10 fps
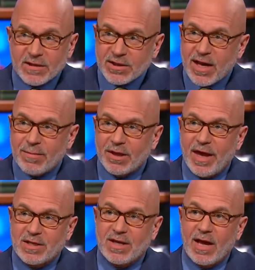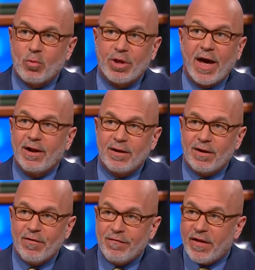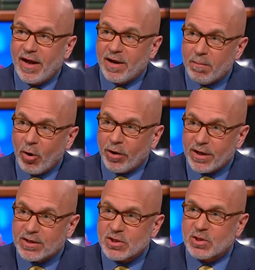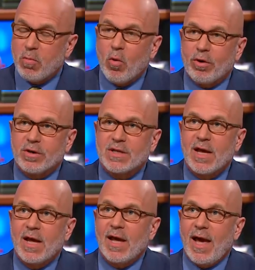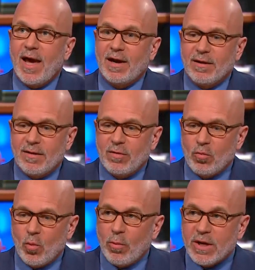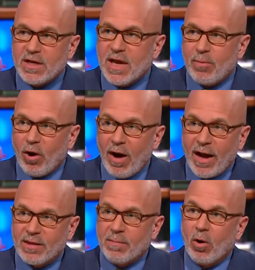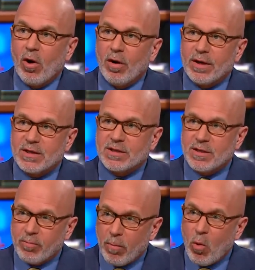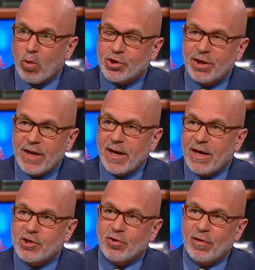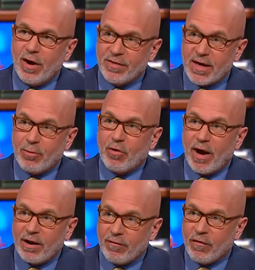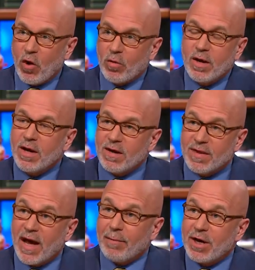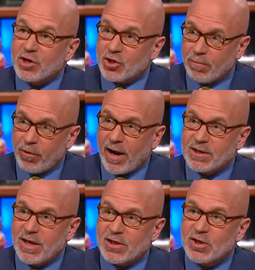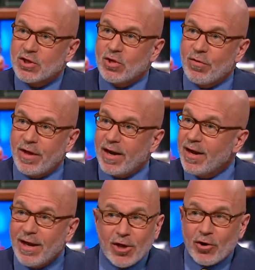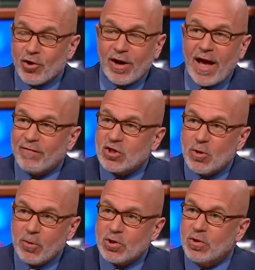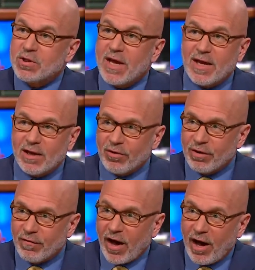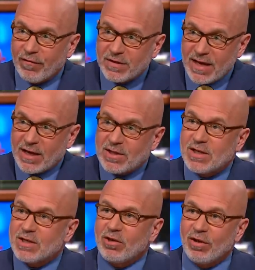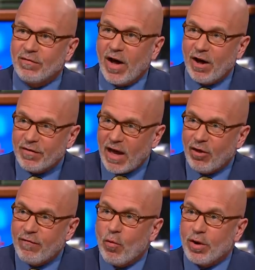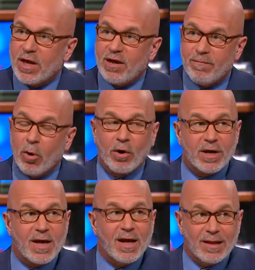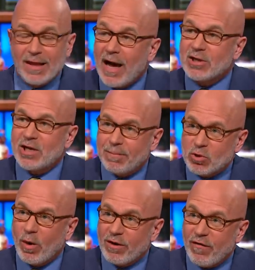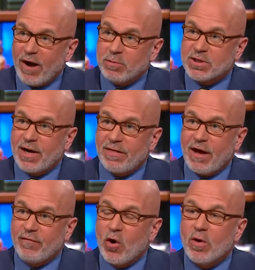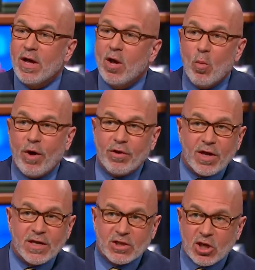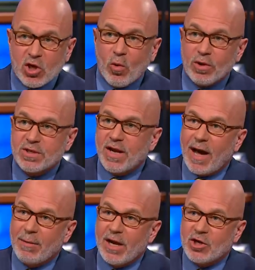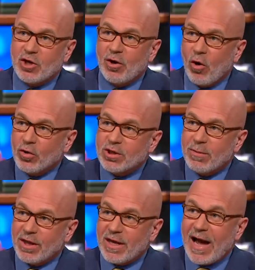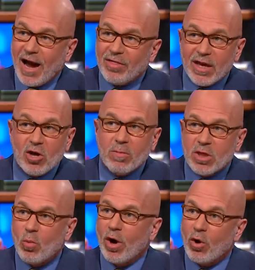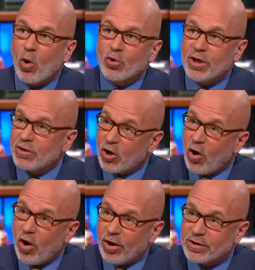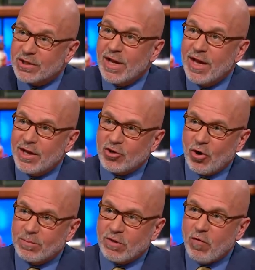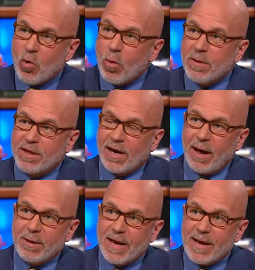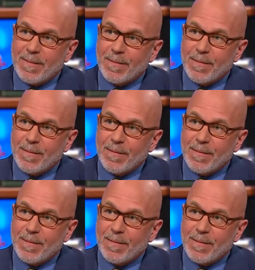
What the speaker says: That statement last night will not offend Bernie's supporters. And what we need to keep our eye on the ball is the proportionate nature of the Democratic vote in the nomination process, so that, you know, you're going to have a Super Tuesday. It'll involve Texas. It'll involve California. If Bernie locks up 25% of that vote, mm-hmm. whether he secures the nomination, ultimately, I think he'll be the one holding the cards in terms of who will be the nominee.